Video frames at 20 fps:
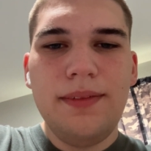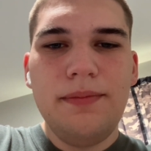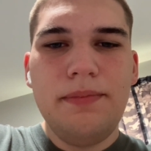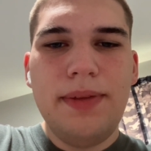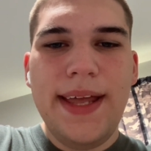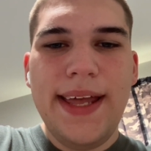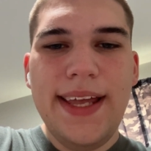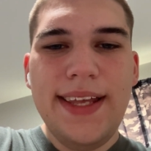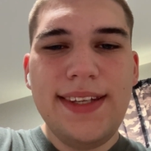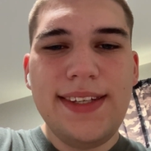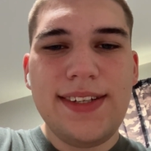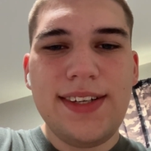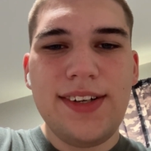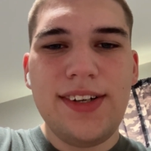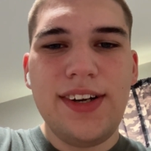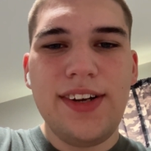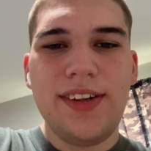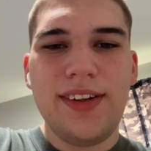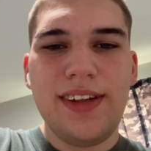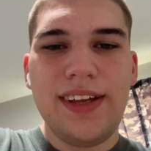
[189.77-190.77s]

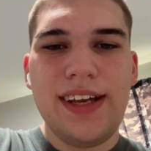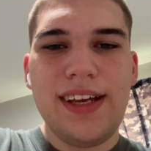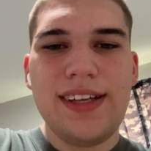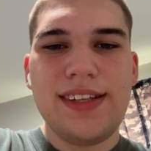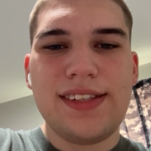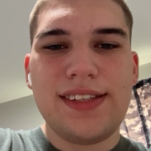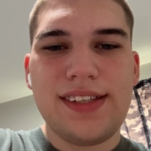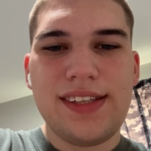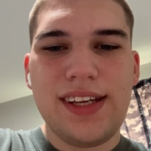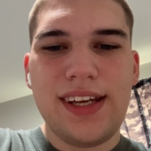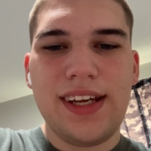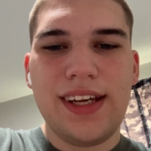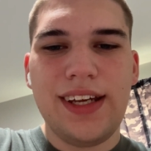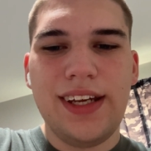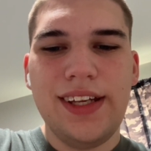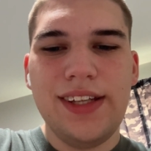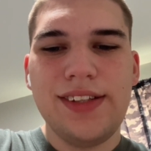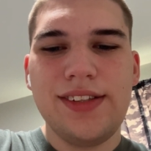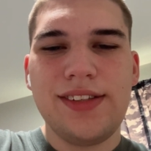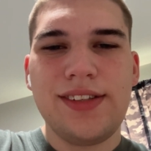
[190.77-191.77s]
Pixar deleted
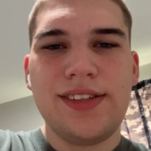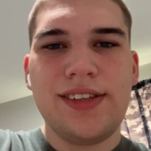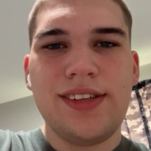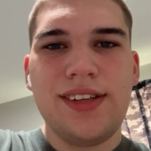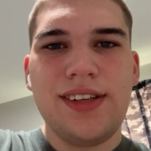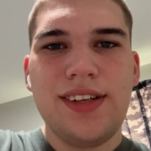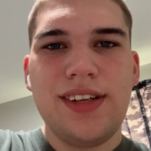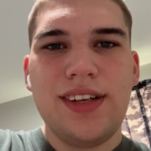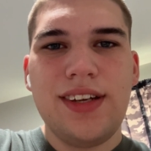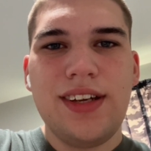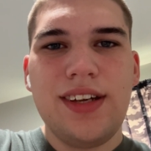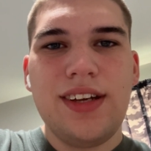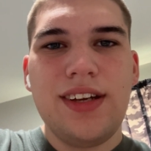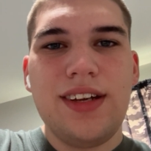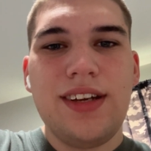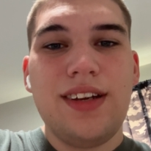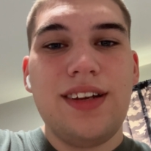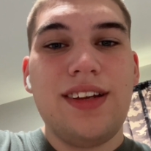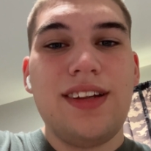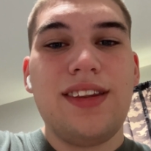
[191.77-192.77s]
scenes,
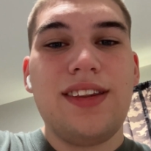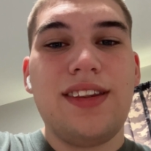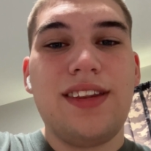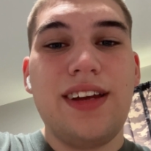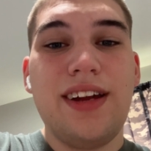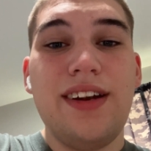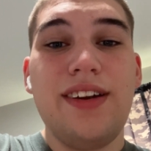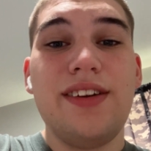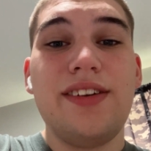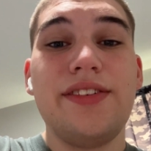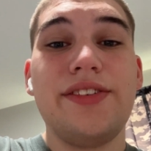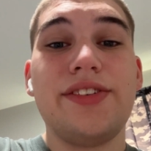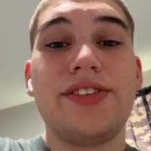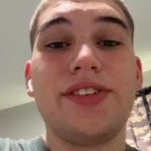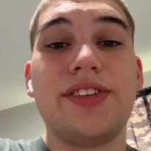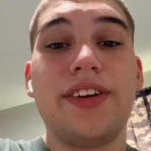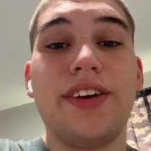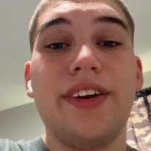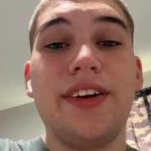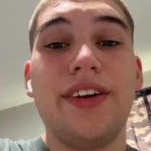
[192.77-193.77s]

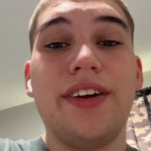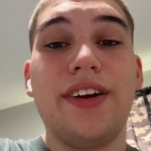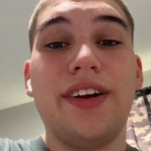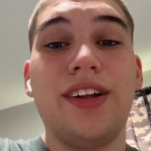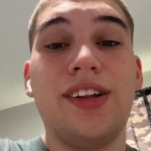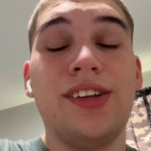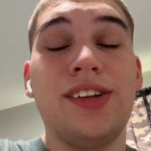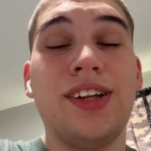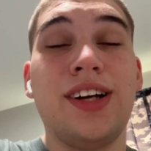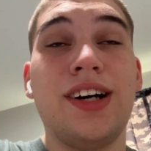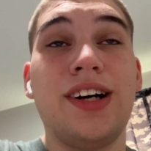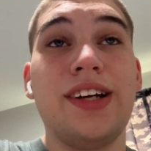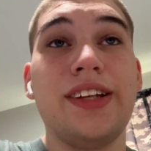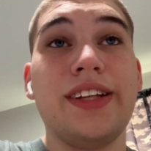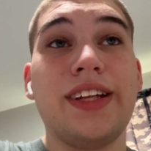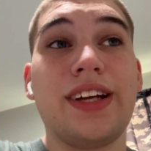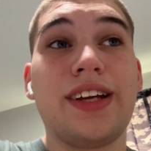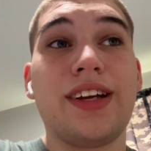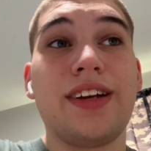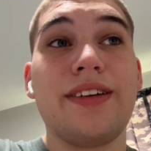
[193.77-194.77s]
there's a lot
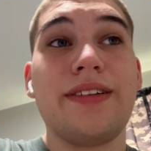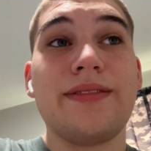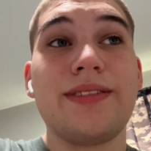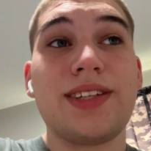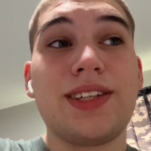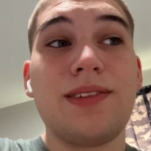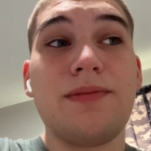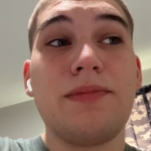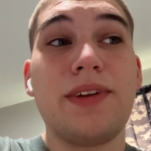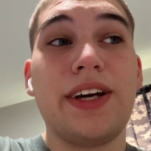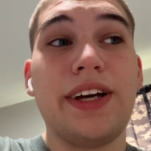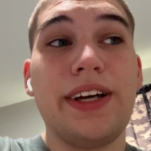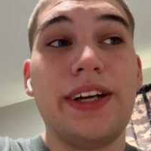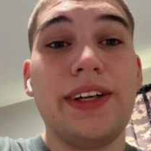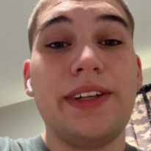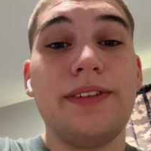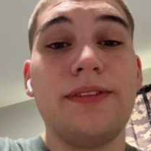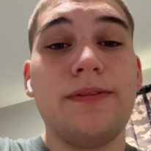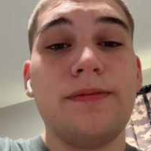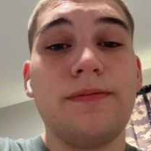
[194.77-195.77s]
that comes to mind.